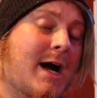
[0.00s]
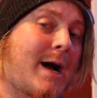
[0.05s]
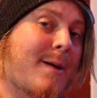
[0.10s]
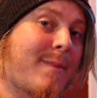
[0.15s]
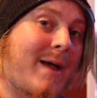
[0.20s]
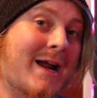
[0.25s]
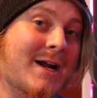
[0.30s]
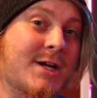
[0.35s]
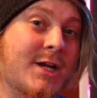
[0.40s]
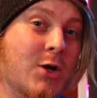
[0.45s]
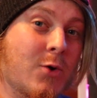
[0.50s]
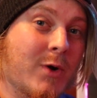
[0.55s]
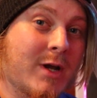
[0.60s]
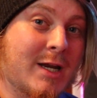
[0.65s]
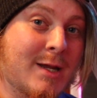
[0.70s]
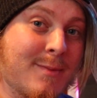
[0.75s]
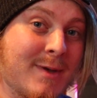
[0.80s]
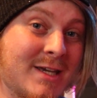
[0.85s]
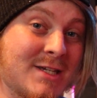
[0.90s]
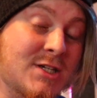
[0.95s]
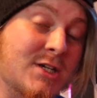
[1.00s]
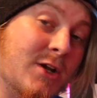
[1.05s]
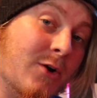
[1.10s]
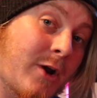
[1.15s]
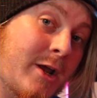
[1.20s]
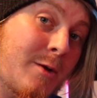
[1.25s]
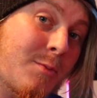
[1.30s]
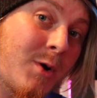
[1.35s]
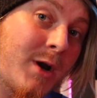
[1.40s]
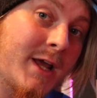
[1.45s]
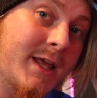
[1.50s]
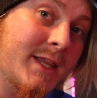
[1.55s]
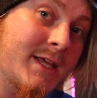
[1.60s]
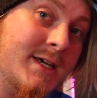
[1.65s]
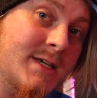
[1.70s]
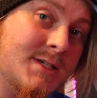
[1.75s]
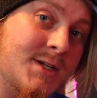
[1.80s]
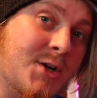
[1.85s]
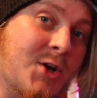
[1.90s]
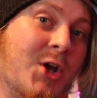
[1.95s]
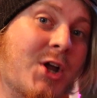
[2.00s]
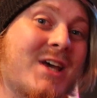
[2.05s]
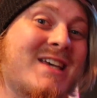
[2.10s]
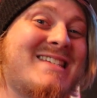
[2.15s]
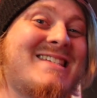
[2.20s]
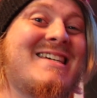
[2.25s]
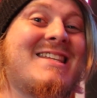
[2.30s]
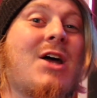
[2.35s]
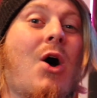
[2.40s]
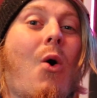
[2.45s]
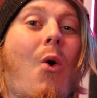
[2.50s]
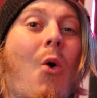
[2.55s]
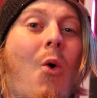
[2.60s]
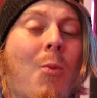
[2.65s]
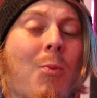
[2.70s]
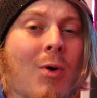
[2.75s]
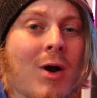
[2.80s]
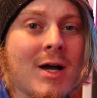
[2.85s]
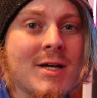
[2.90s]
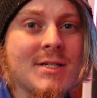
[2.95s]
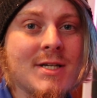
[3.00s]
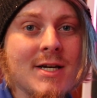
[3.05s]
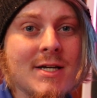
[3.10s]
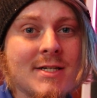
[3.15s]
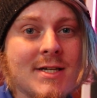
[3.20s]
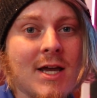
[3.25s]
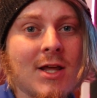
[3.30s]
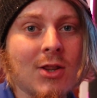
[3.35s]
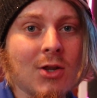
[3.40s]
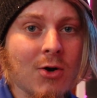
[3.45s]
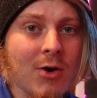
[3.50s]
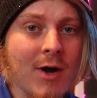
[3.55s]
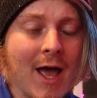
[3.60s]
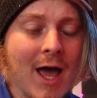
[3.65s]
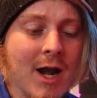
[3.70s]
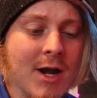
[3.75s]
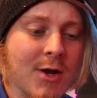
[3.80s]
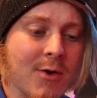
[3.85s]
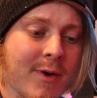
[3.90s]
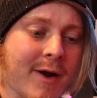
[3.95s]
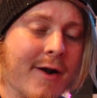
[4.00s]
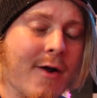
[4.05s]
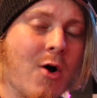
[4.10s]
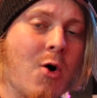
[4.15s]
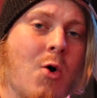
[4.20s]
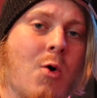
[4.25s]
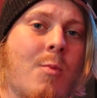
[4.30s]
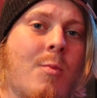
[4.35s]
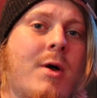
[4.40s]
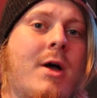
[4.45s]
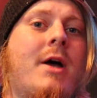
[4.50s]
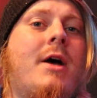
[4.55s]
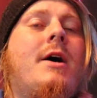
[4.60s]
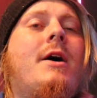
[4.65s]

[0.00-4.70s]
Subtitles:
I'm actually going to be screen printing these, and you're going to see the whole process and learn how to do it at home.